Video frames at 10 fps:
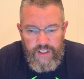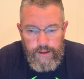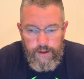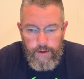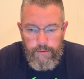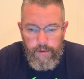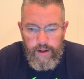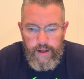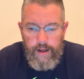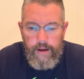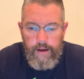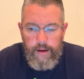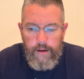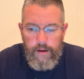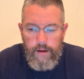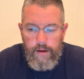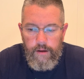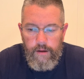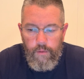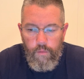So it's really
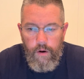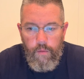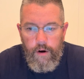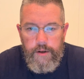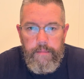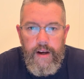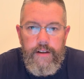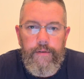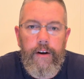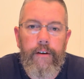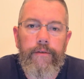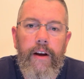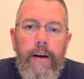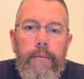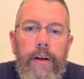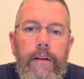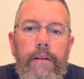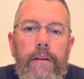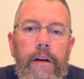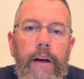what works best for your family
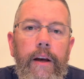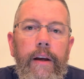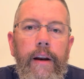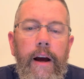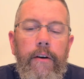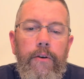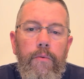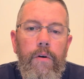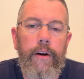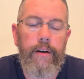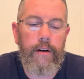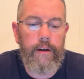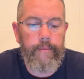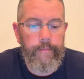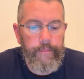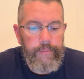and how you want it done.